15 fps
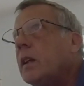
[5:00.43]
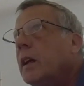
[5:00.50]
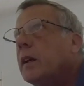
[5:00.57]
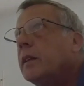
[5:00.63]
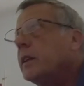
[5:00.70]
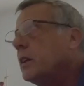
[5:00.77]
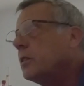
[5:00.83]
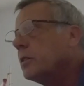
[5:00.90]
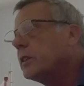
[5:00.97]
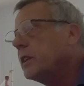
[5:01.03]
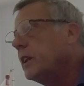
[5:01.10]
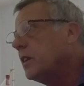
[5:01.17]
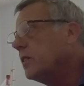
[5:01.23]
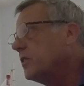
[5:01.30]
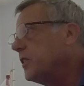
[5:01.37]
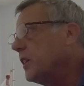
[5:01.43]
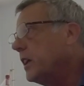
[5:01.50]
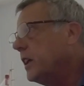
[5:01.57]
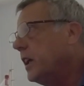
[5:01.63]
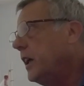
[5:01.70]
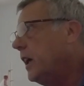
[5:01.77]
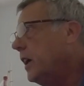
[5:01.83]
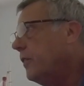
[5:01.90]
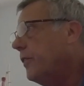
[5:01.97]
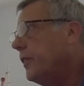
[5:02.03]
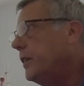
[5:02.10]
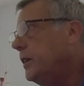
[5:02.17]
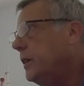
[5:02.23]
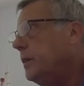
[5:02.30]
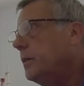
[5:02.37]
And then on the other side, I have
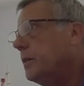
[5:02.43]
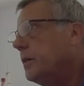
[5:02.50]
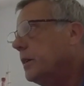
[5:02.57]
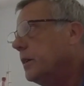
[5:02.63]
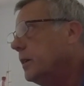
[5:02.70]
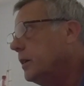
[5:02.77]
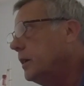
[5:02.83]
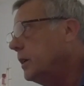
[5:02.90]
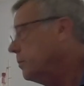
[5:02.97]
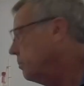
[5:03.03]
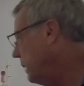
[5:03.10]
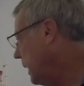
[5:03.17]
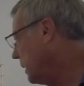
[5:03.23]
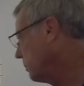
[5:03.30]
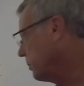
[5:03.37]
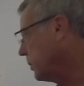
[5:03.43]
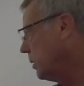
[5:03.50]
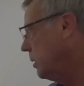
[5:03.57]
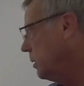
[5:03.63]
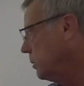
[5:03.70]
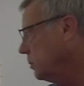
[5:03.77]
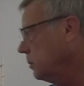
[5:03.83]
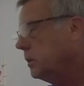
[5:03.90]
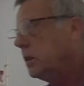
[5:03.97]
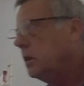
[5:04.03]
the Mac Pro